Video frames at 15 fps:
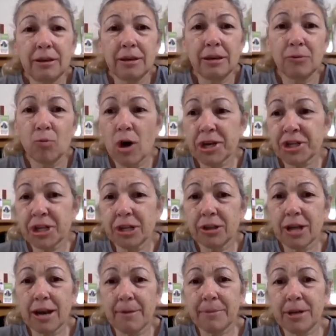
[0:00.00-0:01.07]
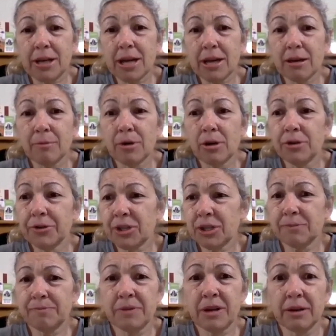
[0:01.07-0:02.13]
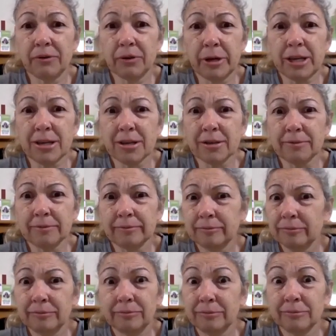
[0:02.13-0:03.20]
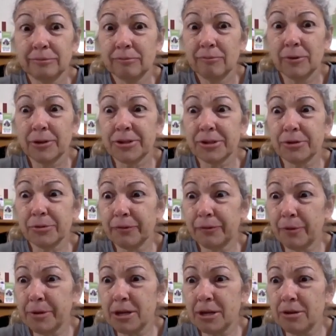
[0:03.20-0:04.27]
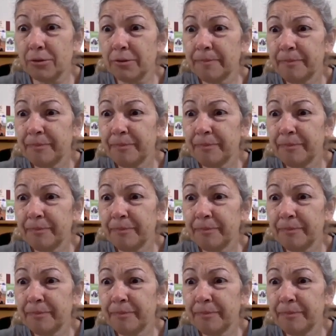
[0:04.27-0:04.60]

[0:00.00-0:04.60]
And washing that many animals every week wasn't doing it for me either.